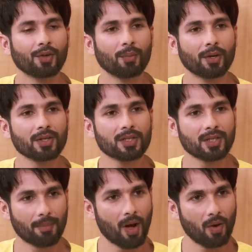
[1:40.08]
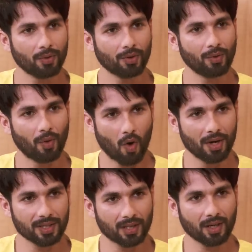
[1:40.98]
You know, because somehow, you know, all
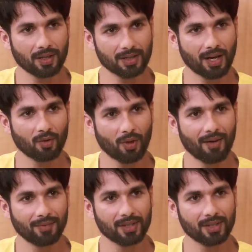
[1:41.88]
instructors tend to have